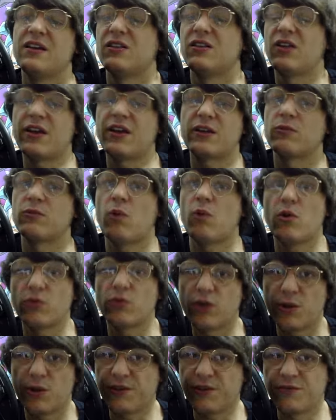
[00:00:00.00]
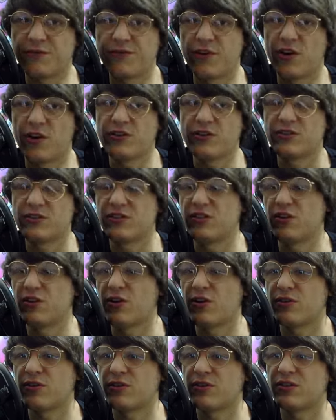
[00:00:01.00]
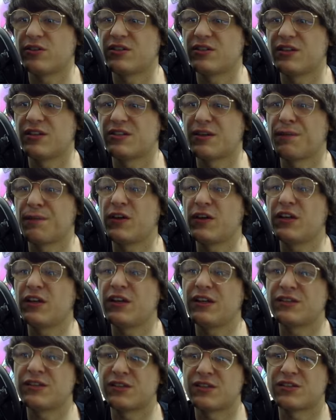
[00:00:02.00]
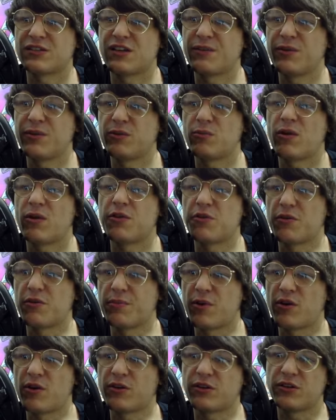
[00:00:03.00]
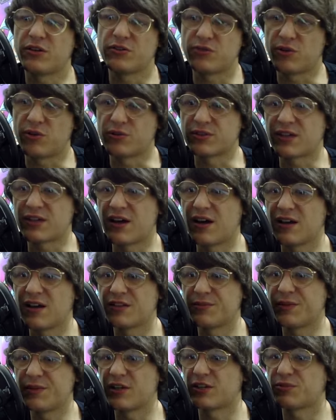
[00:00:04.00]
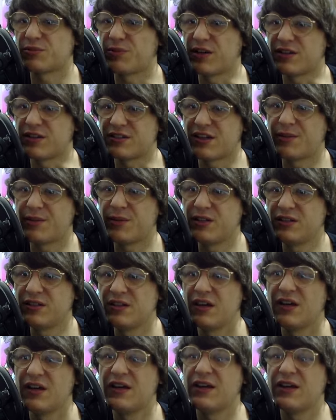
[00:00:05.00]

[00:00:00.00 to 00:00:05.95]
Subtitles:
like while going first, you know, because it's something you need to summon while your opponent controls cards, because when it's summoned,